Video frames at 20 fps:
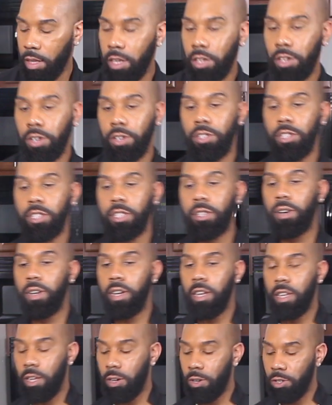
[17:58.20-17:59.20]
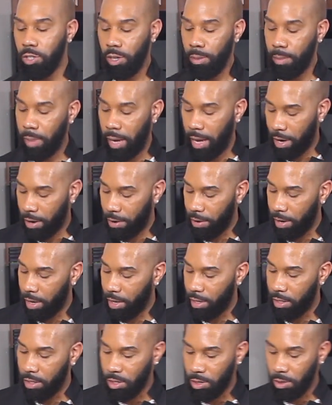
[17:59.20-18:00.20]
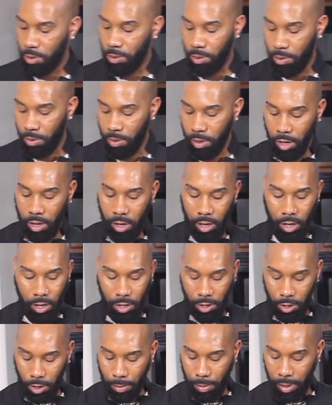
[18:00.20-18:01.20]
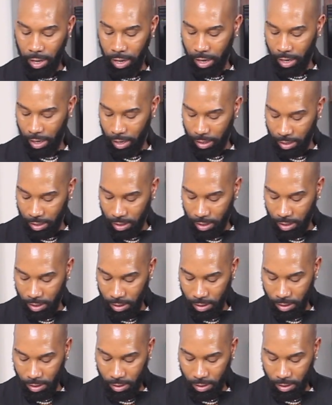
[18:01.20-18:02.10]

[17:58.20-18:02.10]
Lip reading: then you're just going to load your batter into your pans.